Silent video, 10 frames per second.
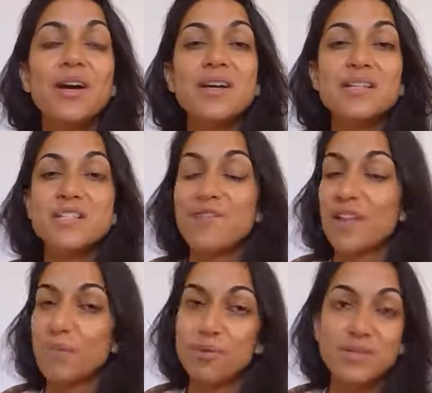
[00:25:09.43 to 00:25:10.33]
to
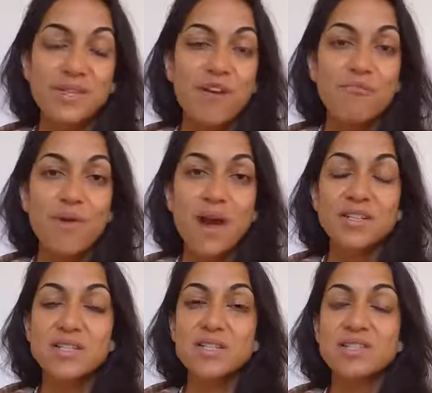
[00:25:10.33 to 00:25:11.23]
develop your
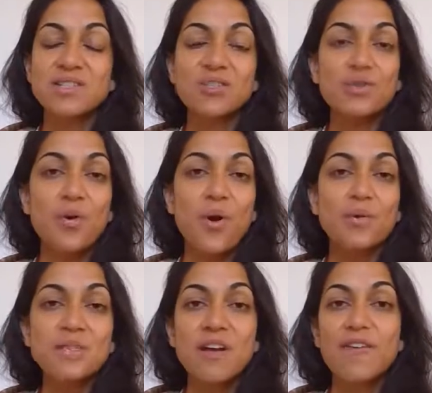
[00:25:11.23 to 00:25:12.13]
self-practice, to do your
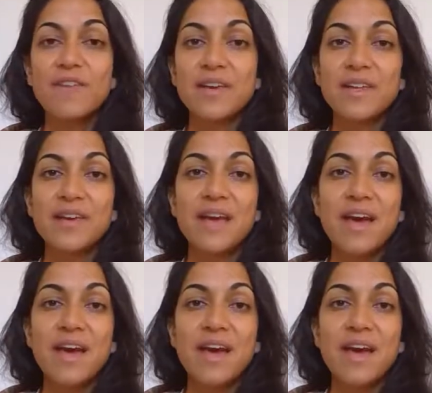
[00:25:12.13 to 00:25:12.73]
own self-healing,